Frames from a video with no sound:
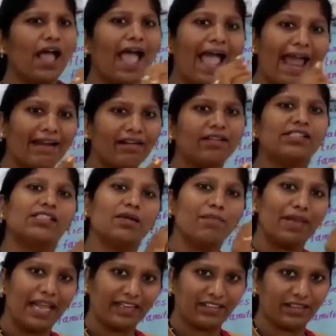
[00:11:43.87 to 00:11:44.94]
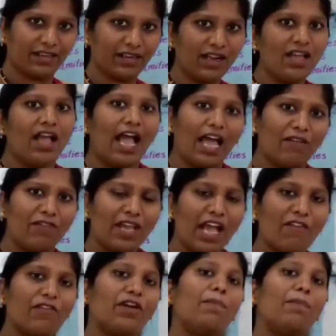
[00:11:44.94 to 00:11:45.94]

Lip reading: added some letter and we have